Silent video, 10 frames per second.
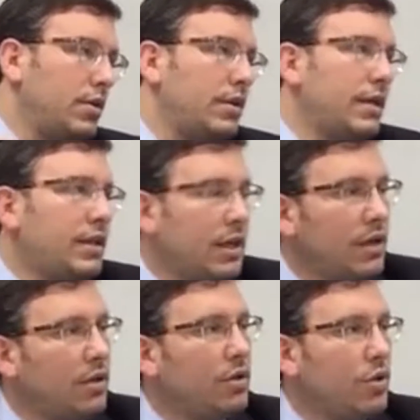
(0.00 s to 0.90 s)
that they
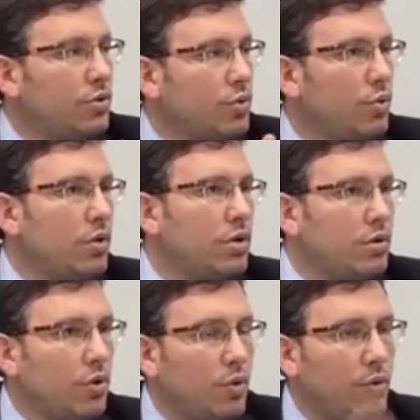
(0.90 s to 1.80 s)
killed those who
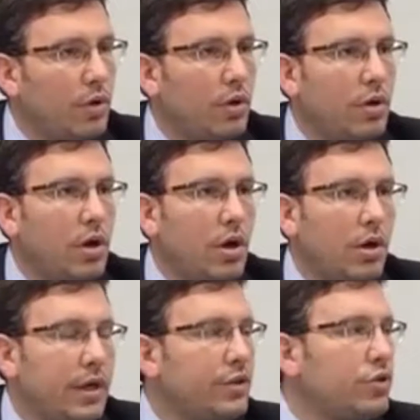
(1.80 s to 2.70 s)
were
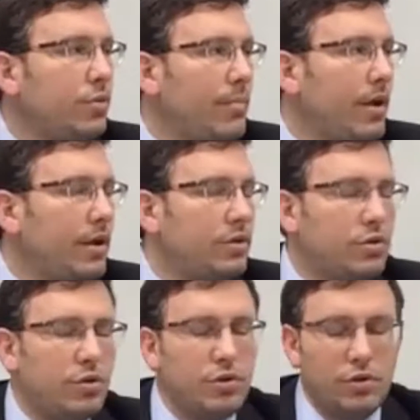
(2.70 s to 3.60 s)

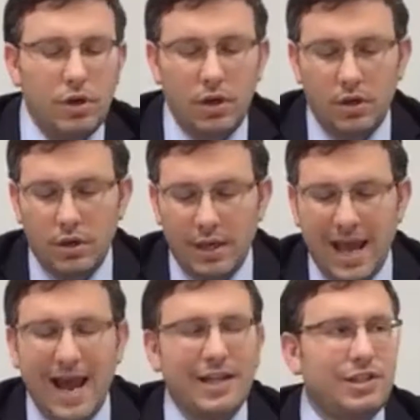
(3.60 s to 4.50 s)

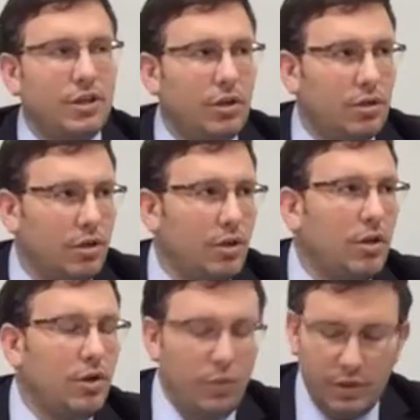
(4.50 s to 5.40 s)
interacting
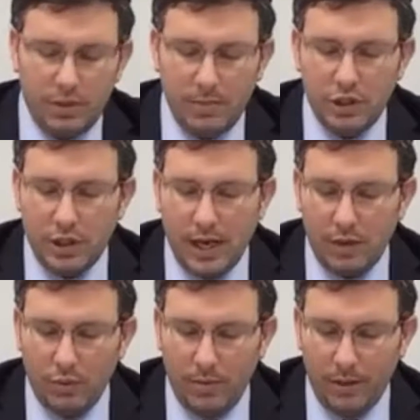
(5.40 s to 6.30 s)
with the
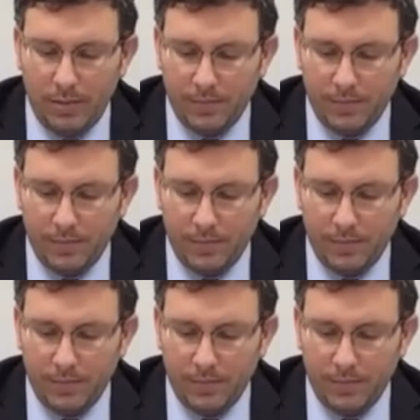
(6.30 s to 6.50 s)
Midianite women.